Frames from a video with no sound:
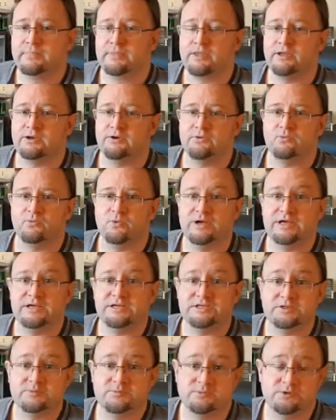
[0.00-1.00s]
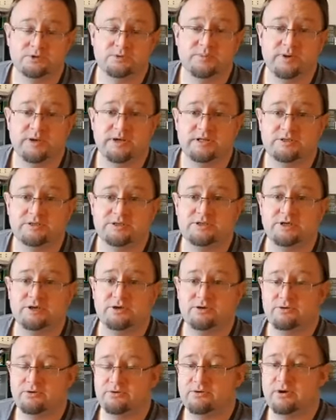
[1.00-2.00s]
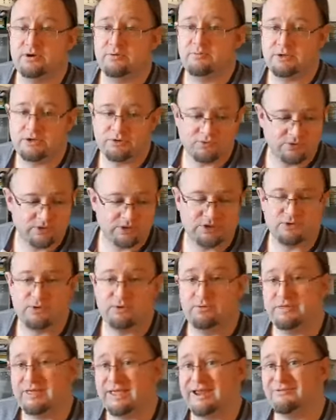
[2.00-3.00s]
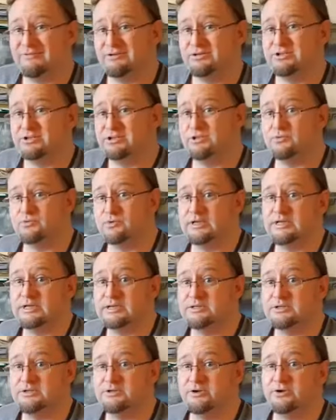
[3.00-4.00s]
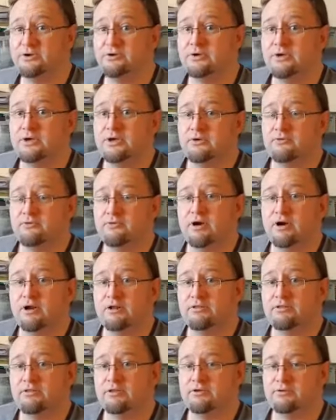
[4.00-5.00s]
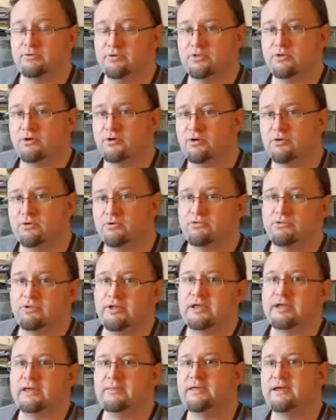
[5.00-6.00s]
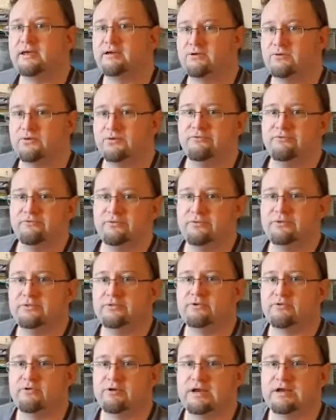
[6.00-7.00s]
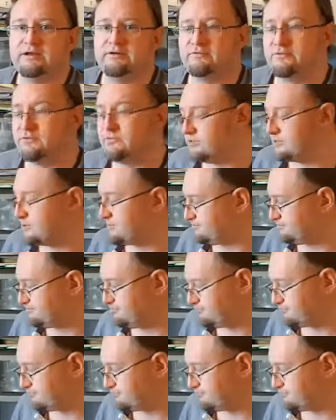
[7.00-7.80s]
don't waste as much paint. So you're only doing the areas that you need to do, rather than do the whole thing and then go over with the green afterwards.